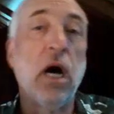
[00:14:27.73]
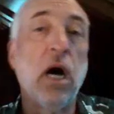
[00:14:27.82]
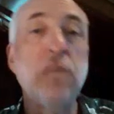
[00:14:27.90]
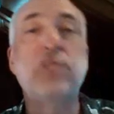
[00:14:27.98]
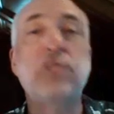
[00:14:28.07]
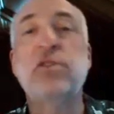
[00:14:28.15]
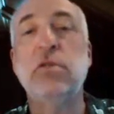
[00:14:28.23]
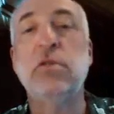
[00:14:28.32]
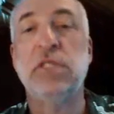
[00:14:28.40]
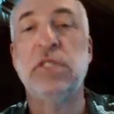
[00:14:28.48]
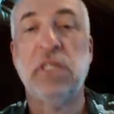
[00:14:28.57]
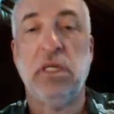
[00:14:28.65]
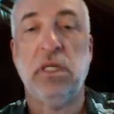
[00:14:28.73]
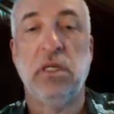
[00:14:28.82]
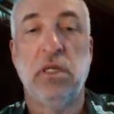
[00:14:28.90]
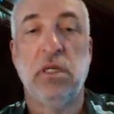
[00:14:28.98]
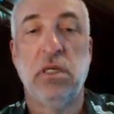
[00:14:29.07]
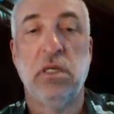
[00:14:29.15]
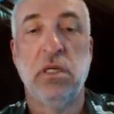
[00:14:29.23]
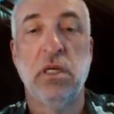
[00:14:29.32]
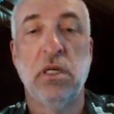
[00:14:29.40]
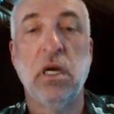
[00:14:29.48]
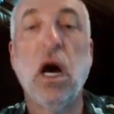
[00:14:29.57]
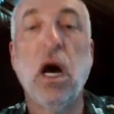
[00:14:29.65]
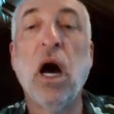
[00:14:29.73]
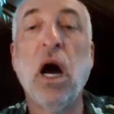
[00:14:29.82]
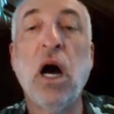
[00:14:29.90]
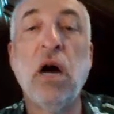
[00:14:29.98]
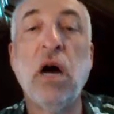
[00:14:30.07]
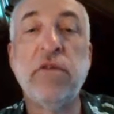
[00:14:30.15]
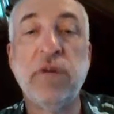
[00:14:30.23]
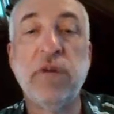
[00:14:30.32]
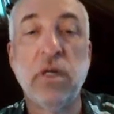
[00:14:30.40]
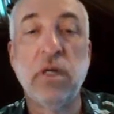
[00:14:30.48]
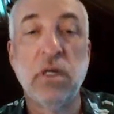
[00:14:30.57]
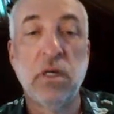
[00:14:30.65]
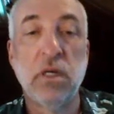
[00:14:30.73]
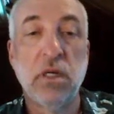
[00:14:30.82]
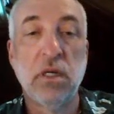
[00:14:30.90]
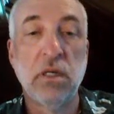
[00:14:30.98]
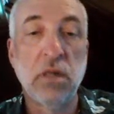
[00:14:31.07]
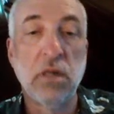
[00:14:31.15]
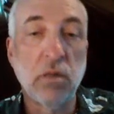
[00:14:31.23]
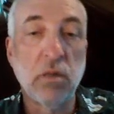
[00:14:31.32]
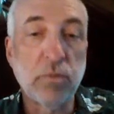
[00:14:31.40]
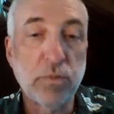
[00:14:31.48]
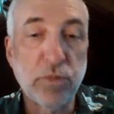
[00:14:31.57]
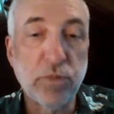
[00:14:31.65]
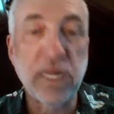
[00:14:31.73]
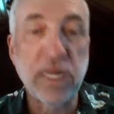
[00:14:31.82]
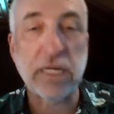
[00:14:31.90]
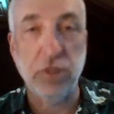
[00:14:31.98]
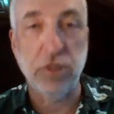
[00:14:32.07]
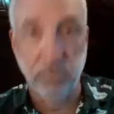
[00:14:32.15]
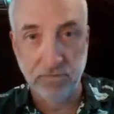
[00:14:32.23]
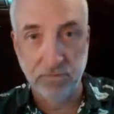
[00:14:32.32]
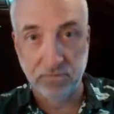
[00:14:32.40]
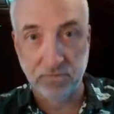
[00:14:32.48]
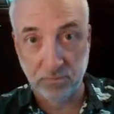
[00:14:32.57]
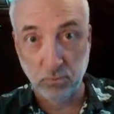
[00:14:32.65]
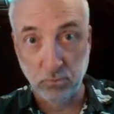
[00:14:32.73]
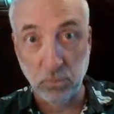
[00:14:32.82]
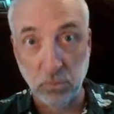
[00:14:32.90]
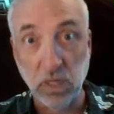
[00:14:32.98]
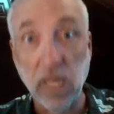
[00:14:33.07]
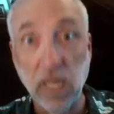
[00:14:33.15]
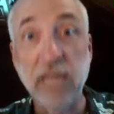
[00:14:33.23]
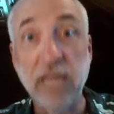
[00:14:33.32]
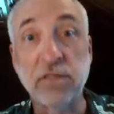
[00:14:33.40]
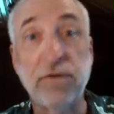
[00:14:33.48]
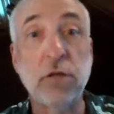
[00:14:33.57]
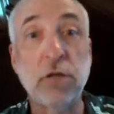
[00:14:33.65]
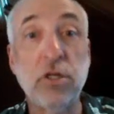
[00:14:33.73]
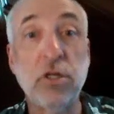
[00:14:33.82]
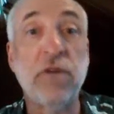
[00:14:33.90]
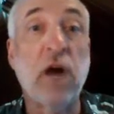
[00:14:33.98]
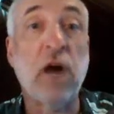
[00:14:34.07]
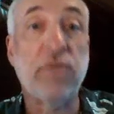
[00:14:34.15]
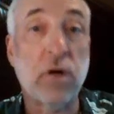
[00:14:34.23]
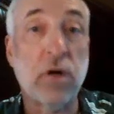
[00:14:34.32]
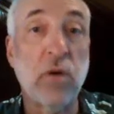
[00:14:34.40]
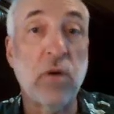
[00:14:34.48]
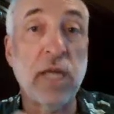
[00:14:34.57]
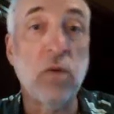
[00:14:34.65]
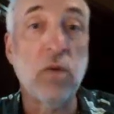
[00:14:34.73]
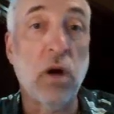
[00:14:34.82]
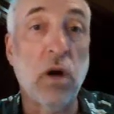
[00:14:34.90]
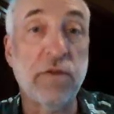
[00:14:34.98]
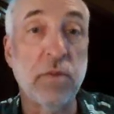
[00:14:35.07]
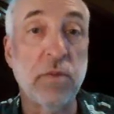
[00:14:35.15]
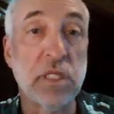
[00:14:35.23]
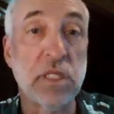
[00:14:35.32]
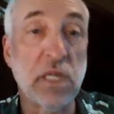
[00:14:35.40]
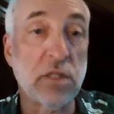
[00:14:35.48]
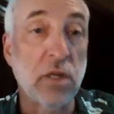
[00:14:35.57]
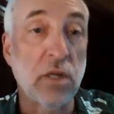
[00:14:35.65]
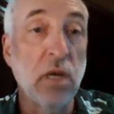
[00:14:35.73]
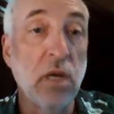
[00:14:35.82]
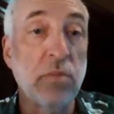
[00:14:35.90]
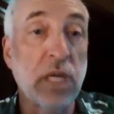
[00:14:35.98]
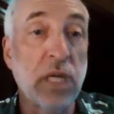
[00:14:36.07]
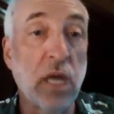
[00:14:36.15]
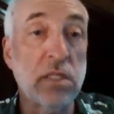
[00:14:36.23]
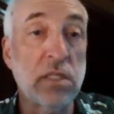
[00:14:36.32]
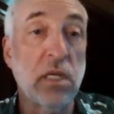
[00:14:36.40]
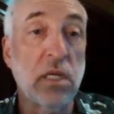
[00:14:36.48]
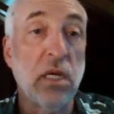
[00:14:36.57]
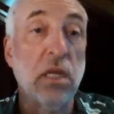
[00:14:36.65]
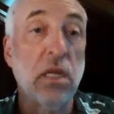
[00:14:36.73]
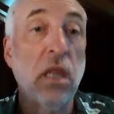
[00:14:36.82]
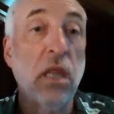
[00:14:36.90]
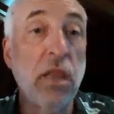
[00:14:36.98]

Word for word: The uncertainty of prediction is a function of how far away you are from the center, because